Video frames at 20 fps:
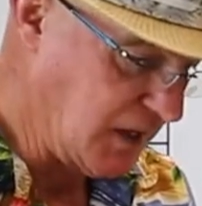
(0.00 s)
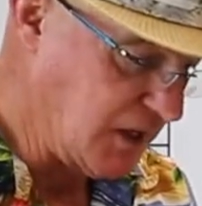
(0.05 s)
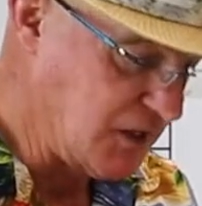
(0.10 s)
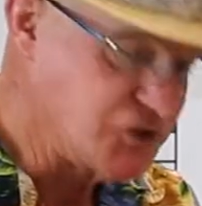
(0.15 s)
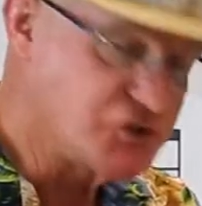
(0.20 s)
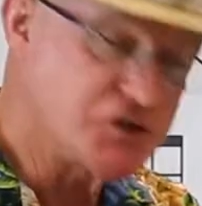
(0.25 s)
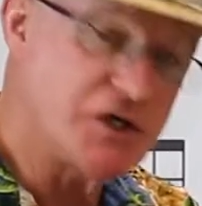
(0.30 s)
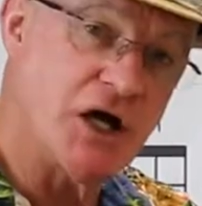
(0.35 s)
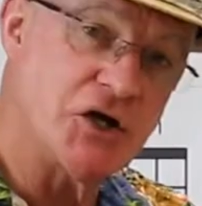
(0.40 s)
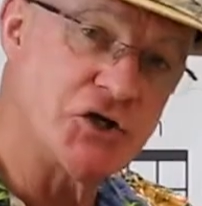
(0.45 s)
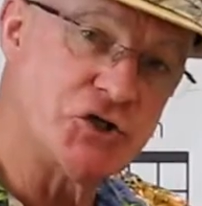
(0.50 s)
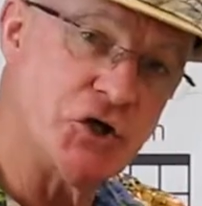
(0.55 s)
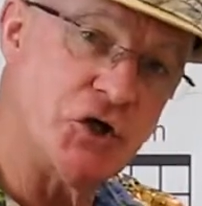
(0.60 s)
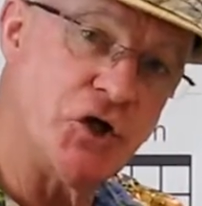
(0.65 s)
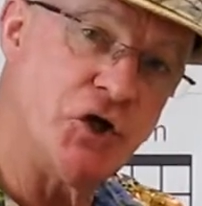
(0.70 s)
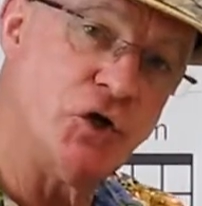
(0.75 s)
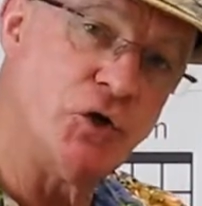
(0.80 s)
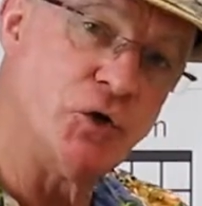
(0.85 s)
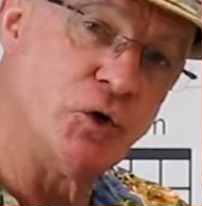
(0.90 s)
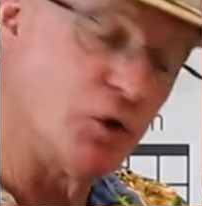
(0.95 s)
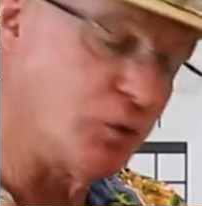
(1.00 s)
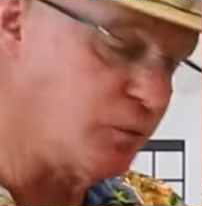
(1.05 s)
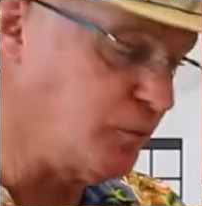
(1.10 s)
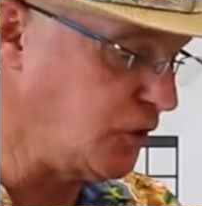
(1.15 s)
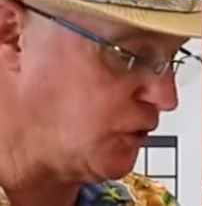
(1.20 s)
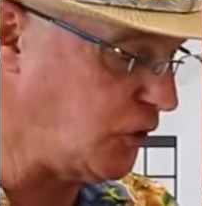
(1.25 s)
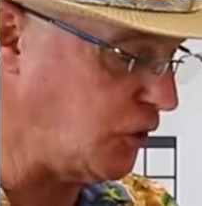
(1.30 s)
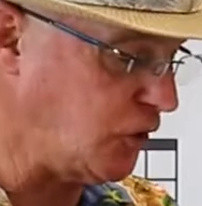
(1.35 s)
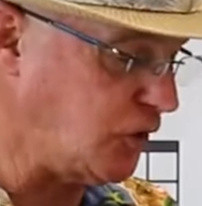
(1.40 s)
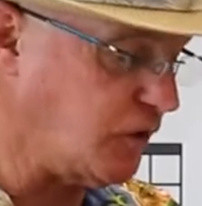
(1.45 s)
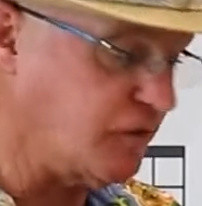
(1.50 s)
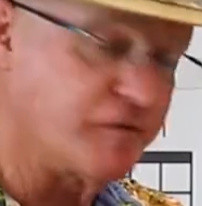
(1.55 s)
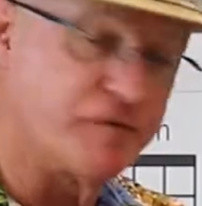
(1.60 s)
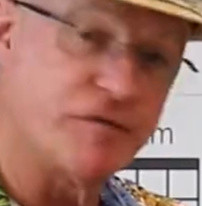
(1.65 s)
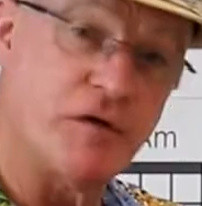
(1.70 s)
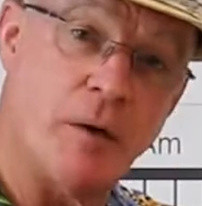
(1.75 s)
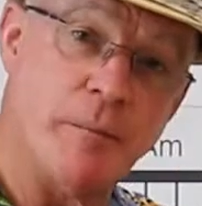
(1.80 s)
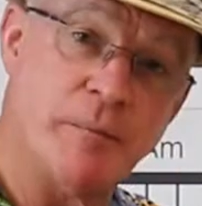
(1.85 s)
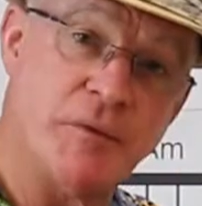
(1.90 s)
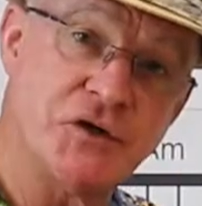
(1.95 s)
Start tuning your uke
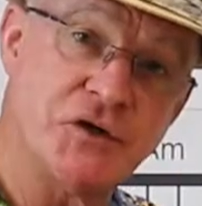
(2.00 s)
from the